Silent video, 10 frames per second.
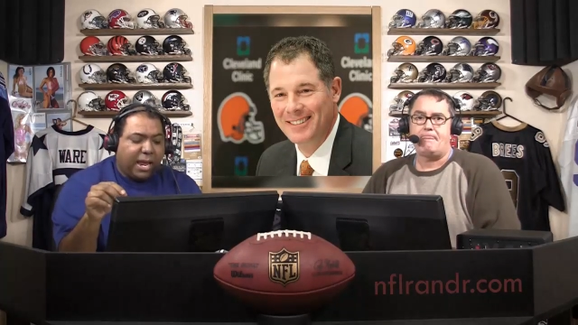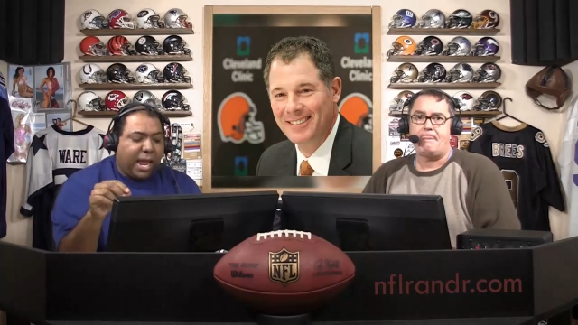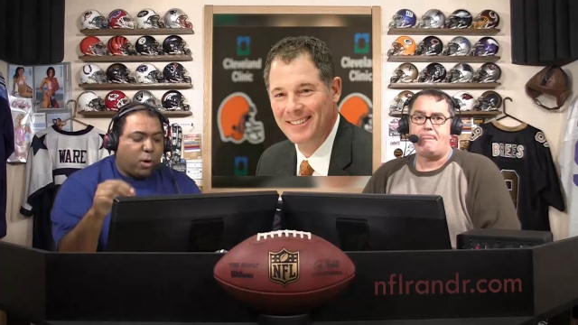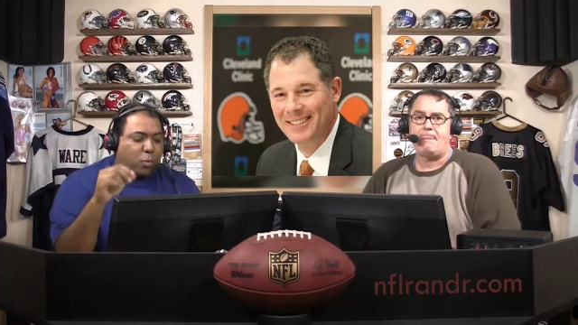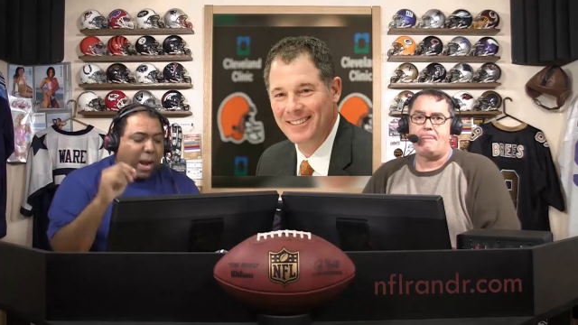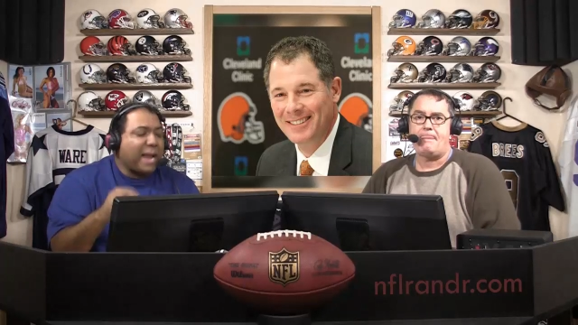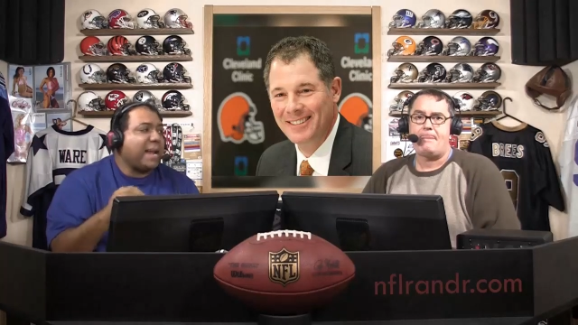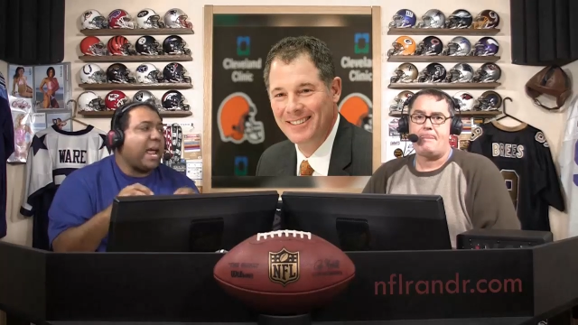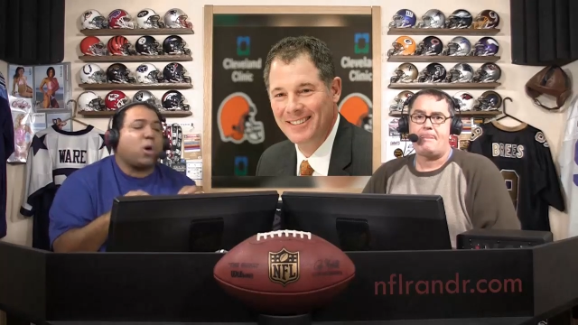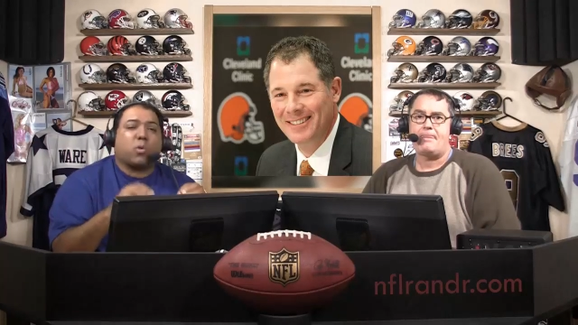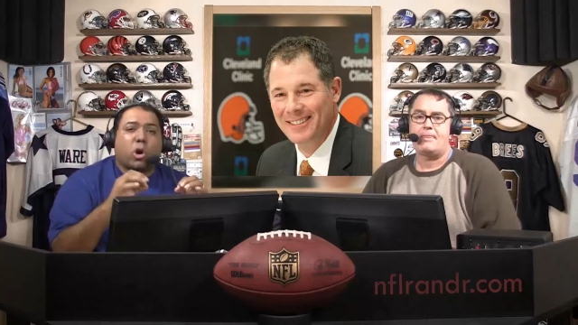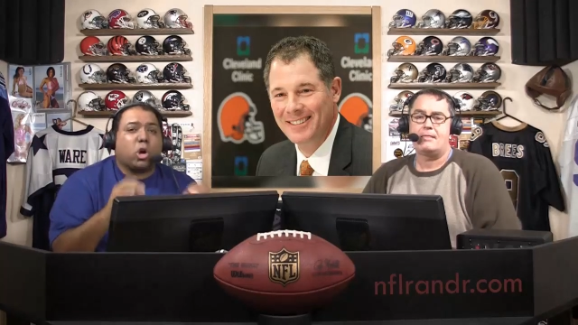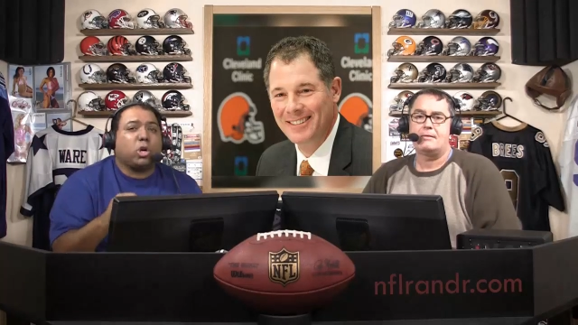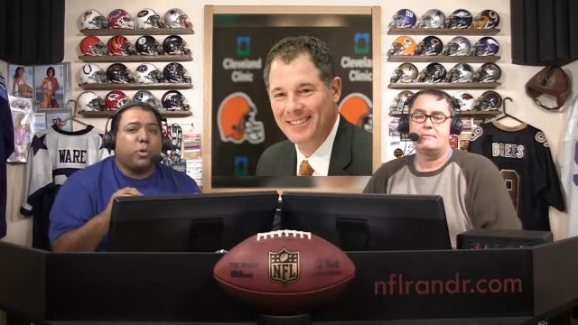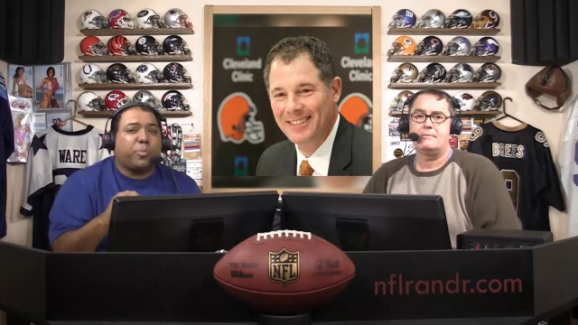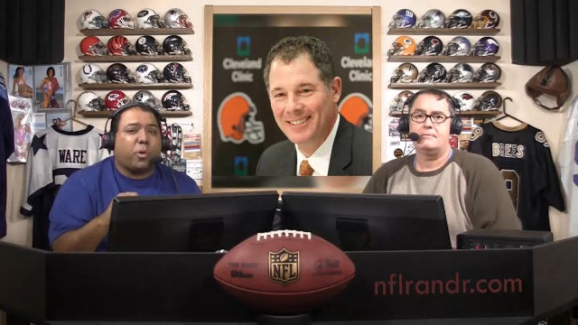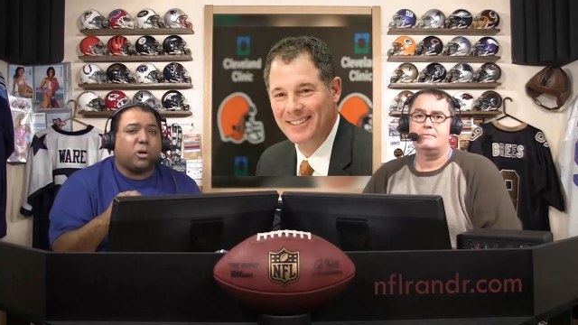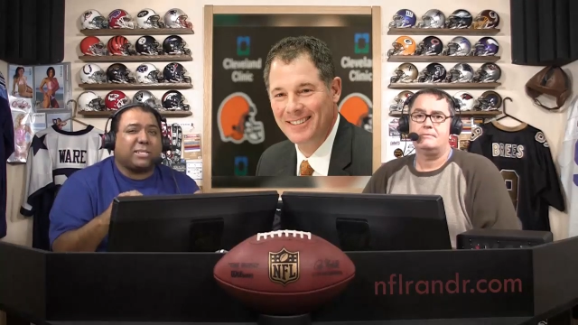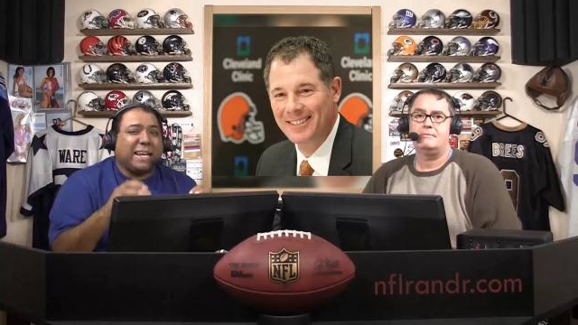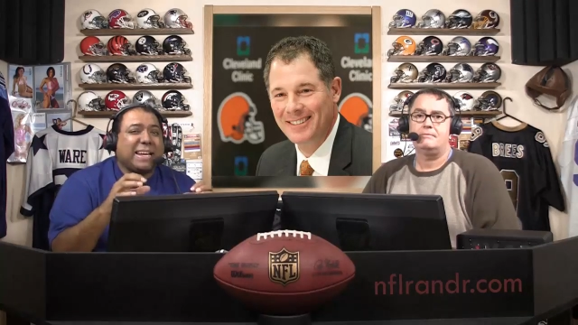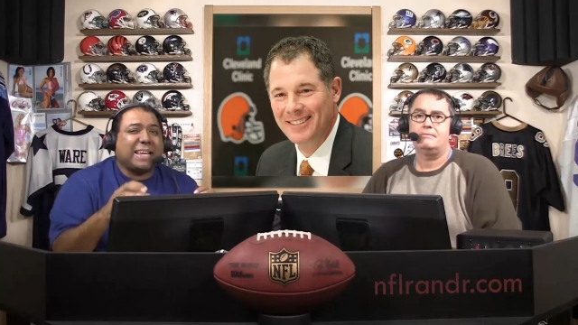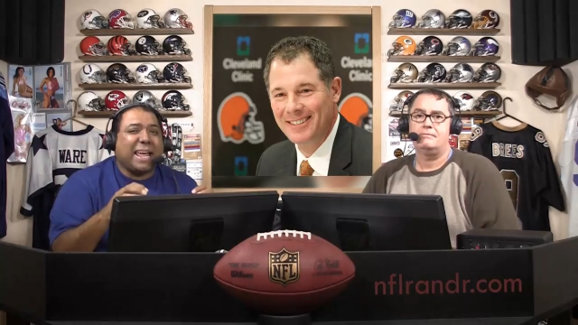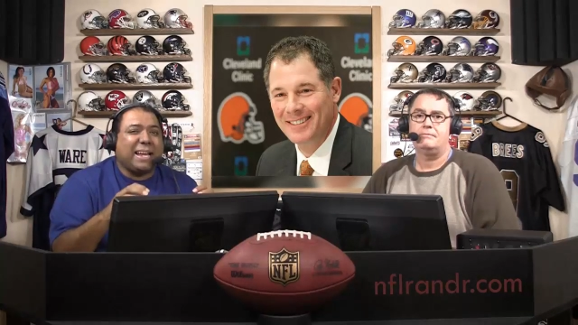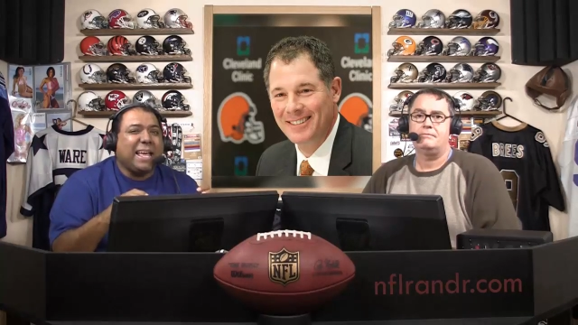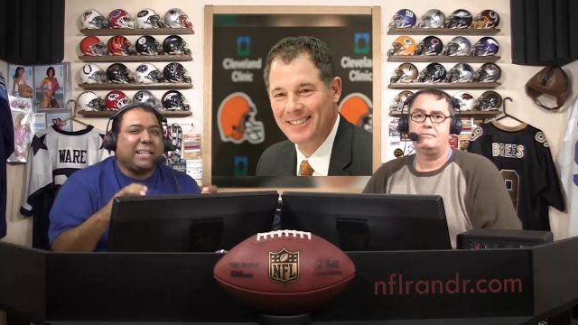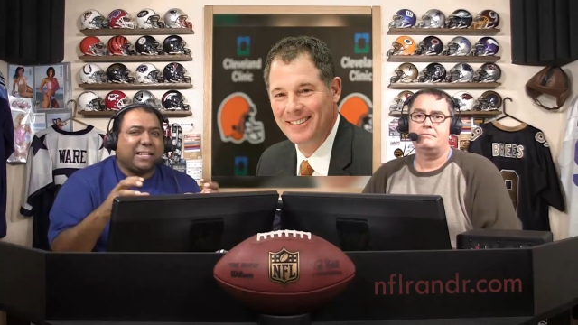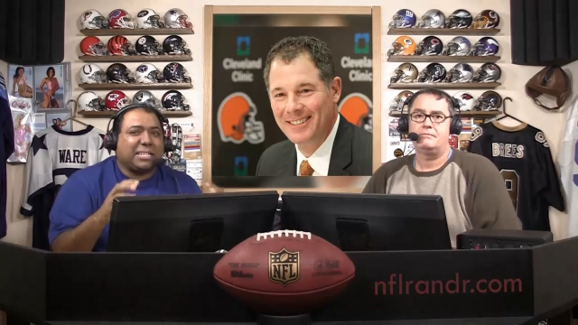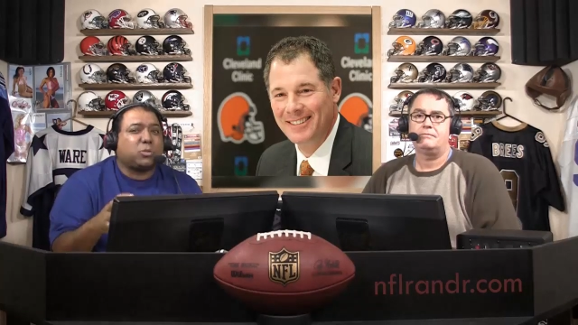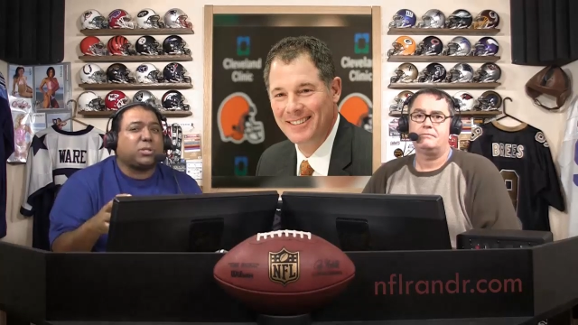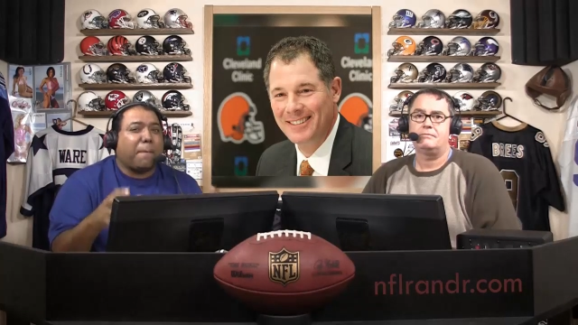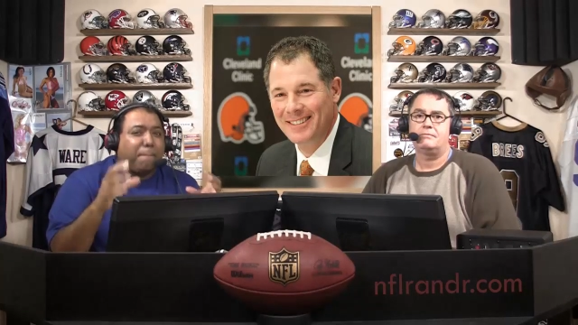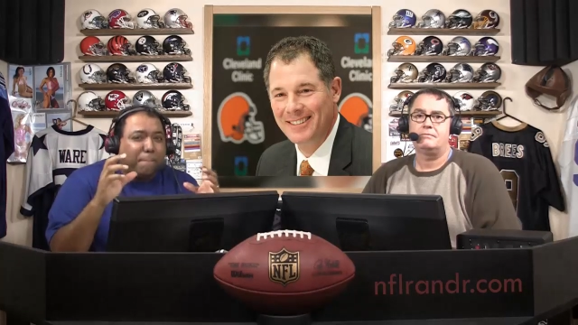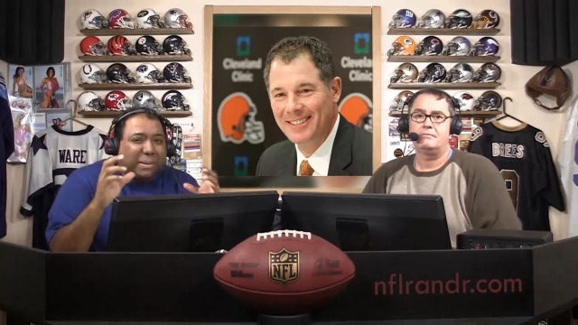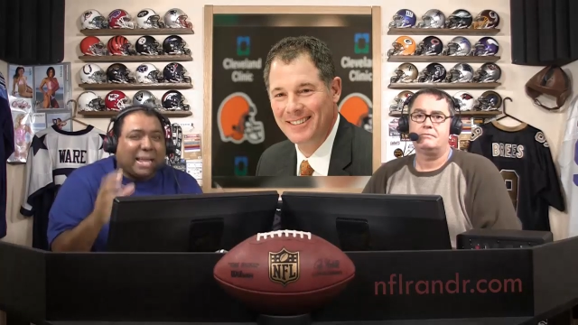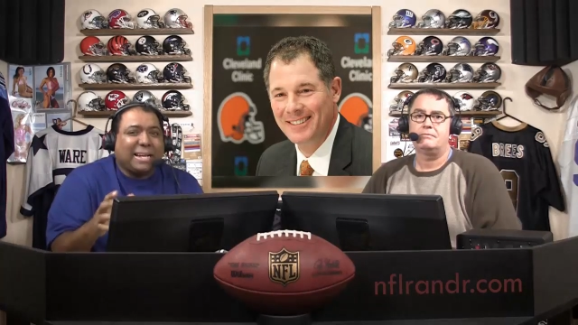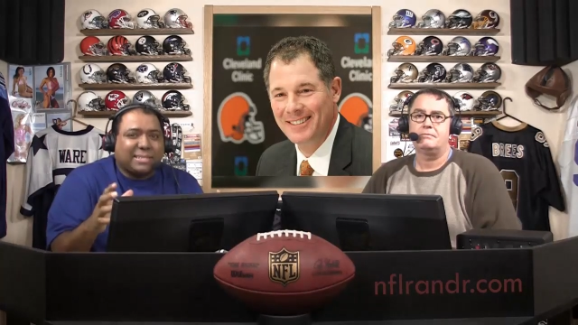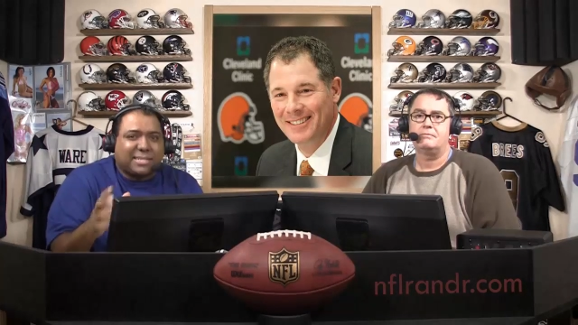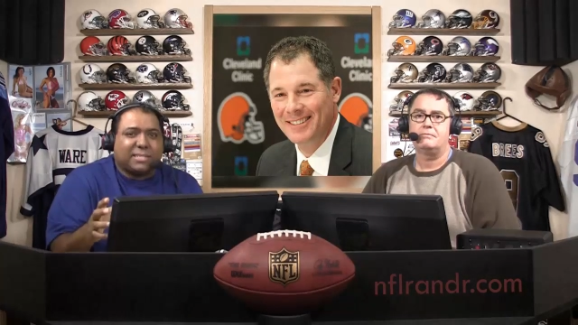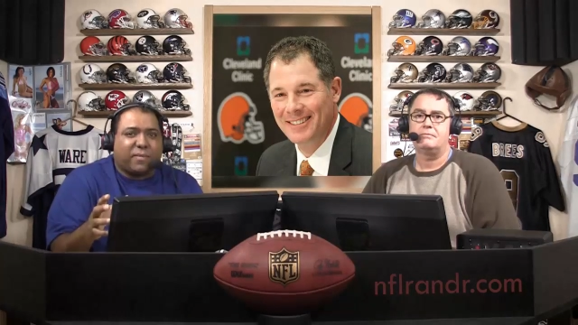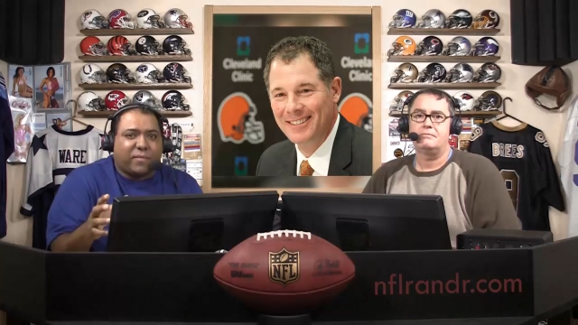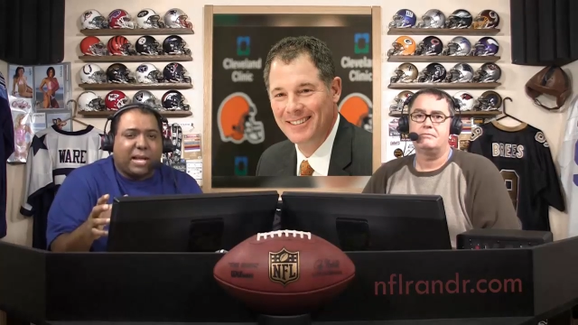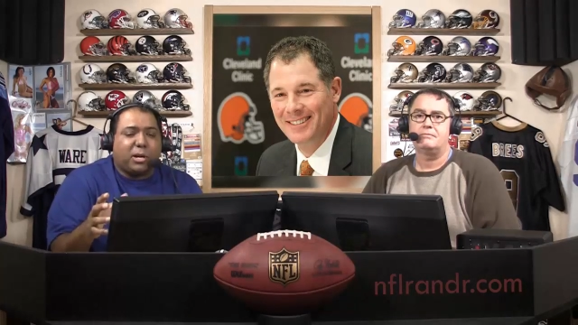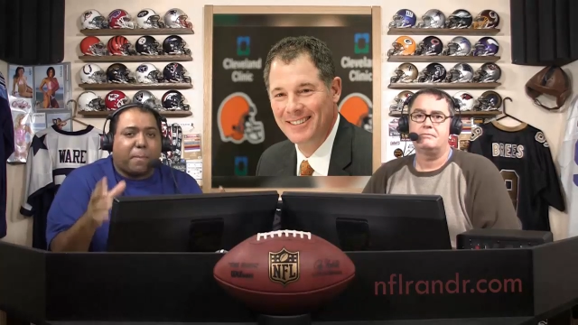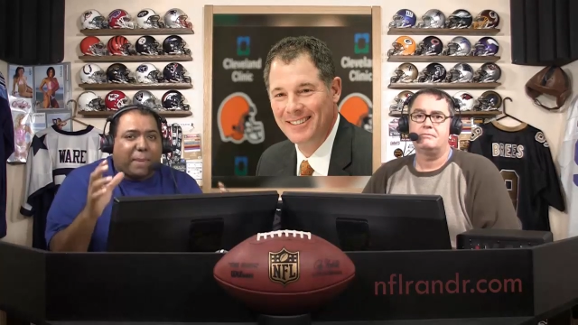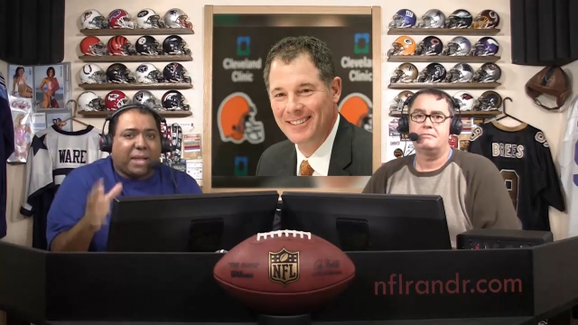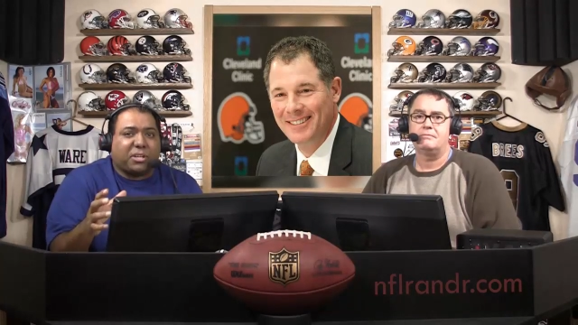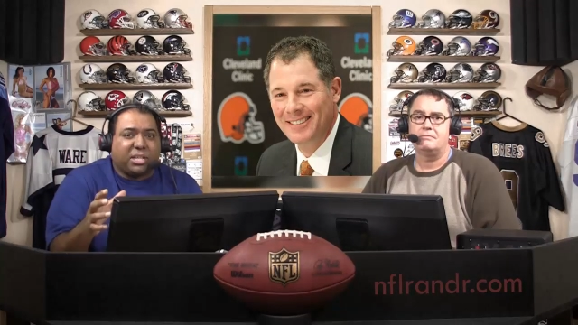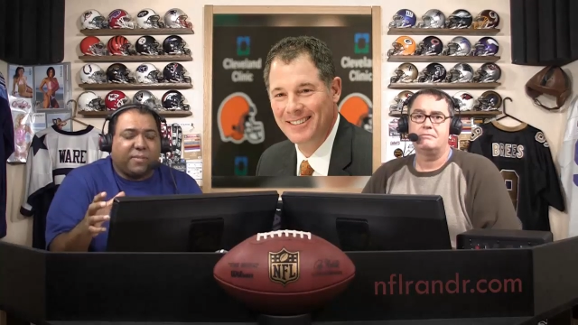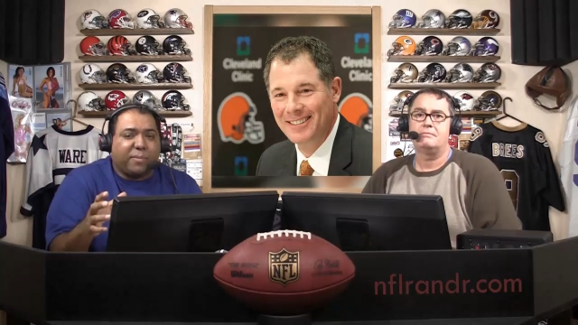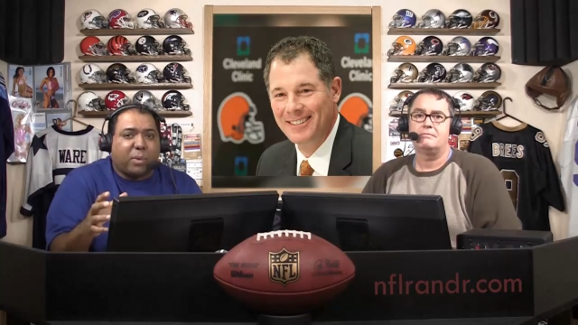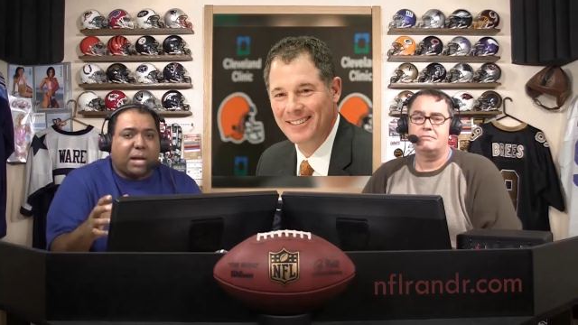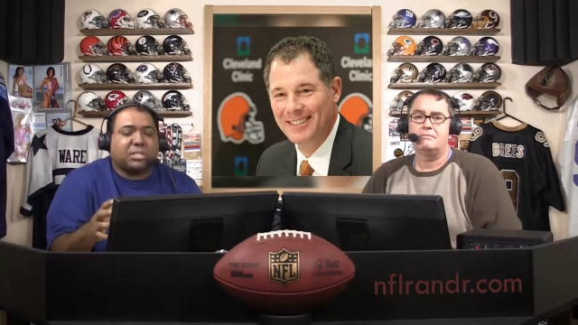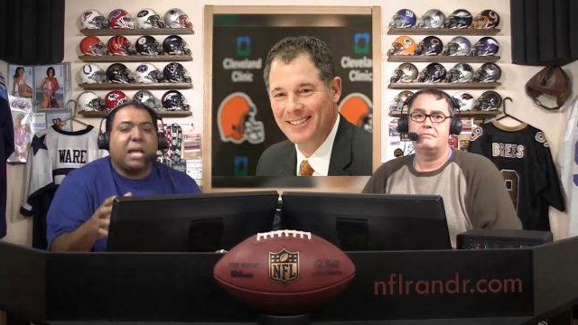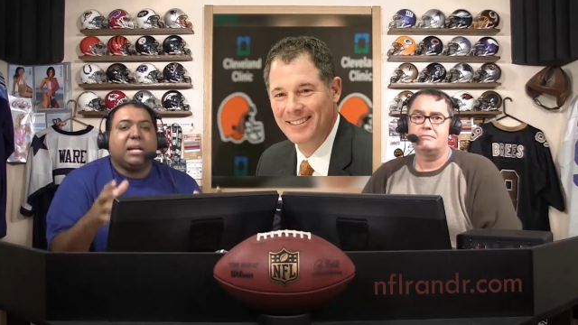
Speaker 1: and right now, early reports indicate that this was a blatant system failure by the Cleveland Browns